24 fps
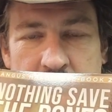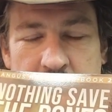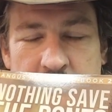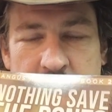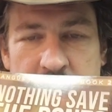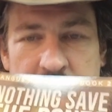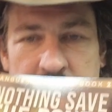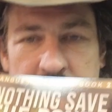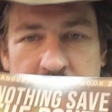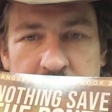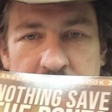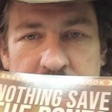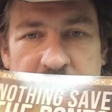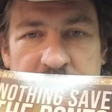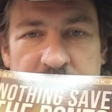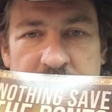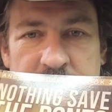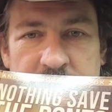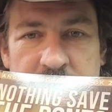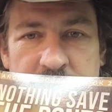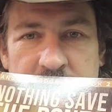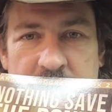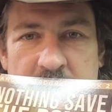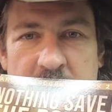which was the
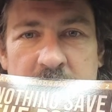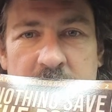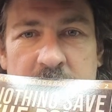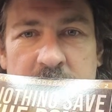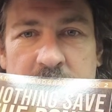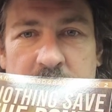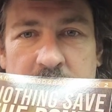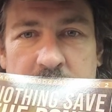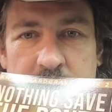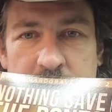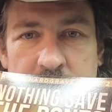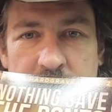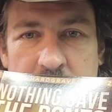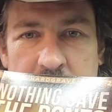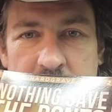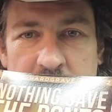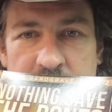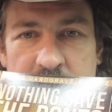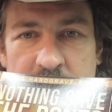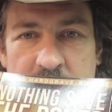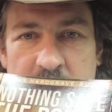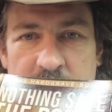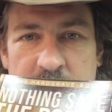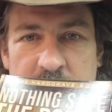first Angus Hargrave
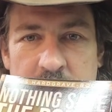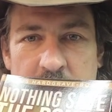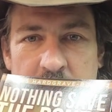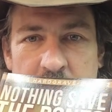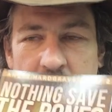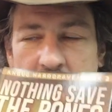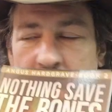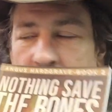novel,